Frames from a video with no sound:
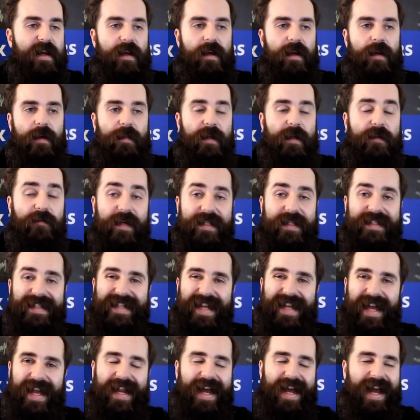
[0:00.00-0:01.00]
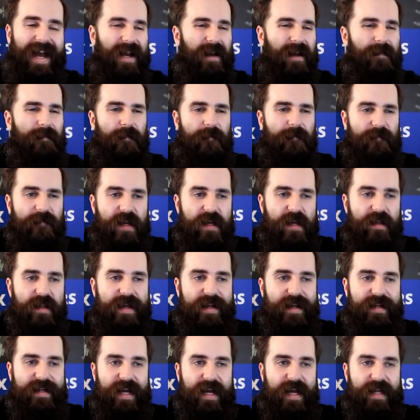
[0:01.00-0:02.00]
but once again, I have a
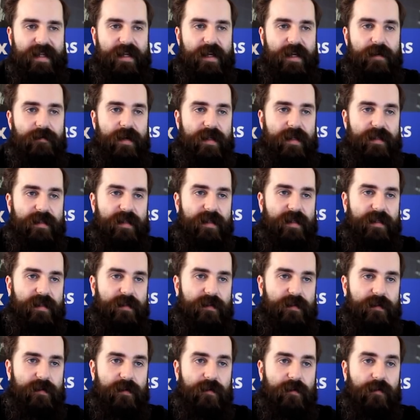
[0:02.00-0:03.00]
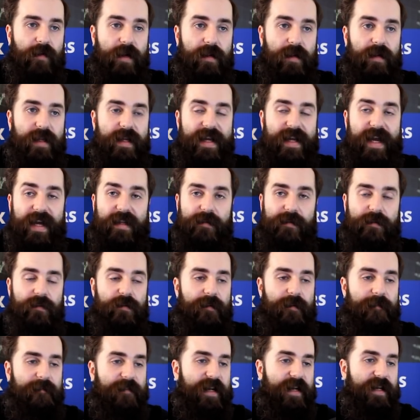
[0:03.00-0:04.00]
feeling that he wanted to quickly get
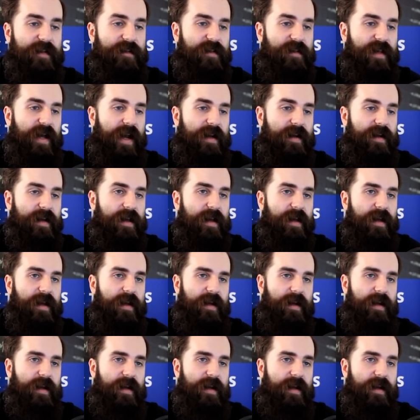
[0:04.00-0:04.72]
to the finish line,